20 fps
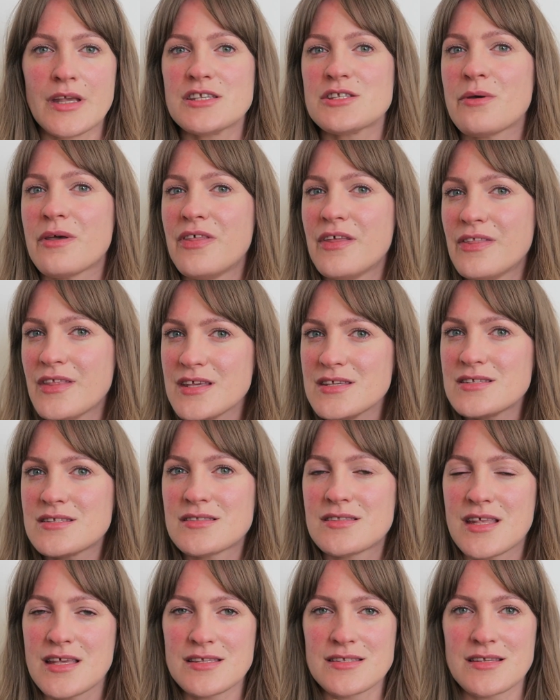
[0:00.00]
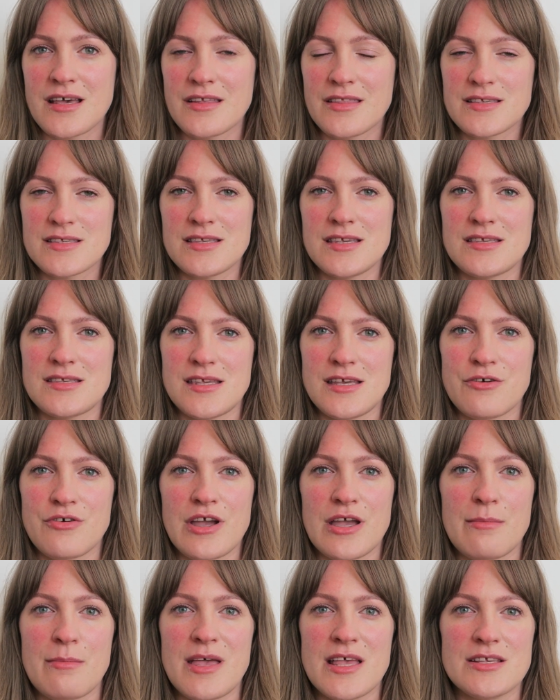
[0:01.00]
So I think this side, the CC
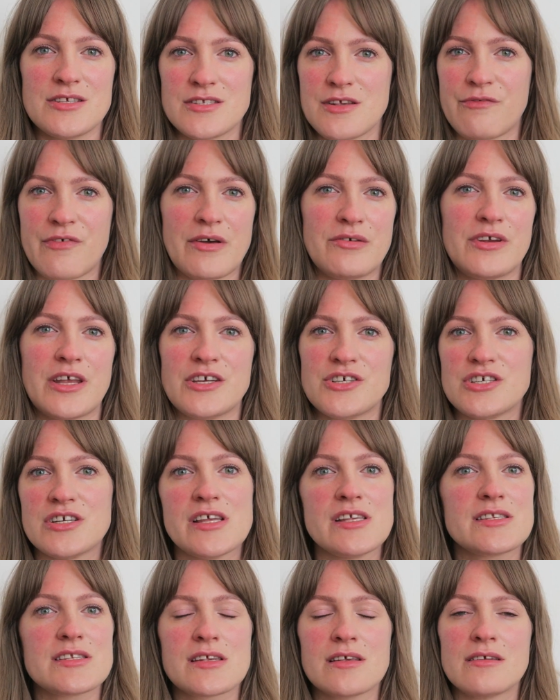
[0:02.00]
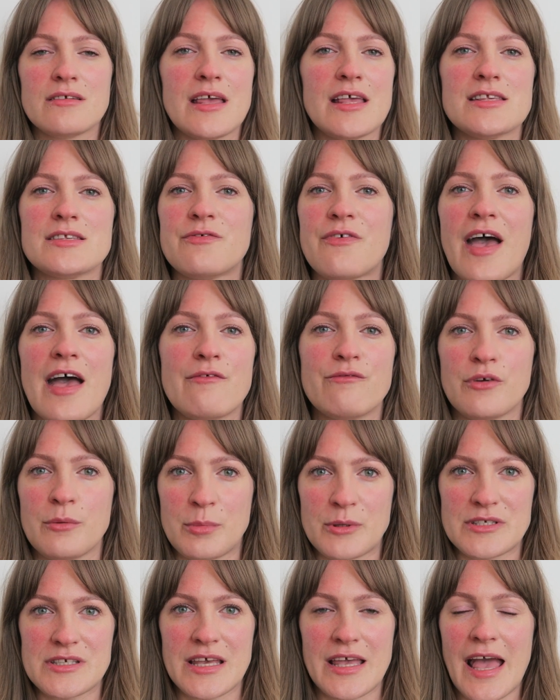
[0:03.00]
cream, it's a foundation. It's for
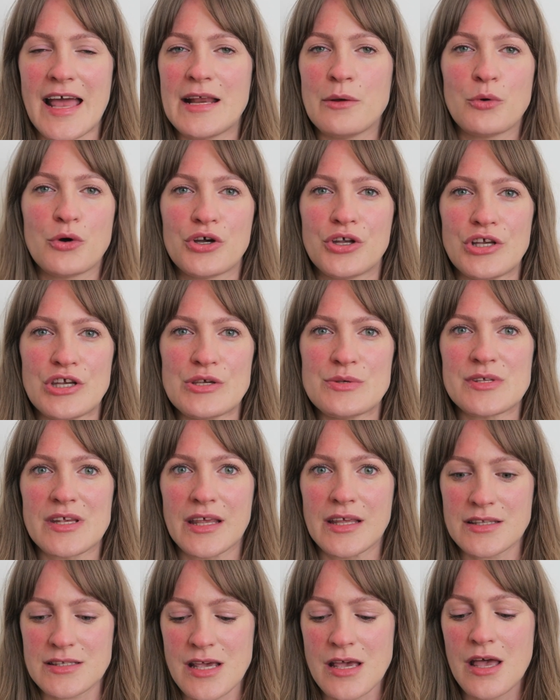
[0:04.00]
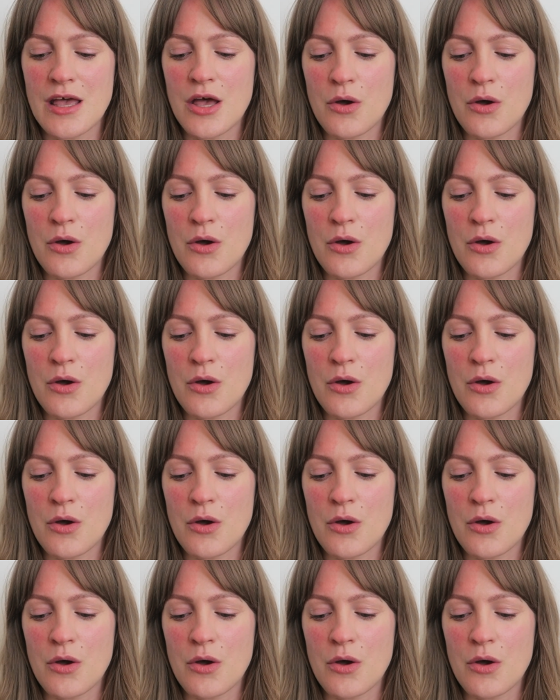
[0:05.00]
everybody. Anyone can use it.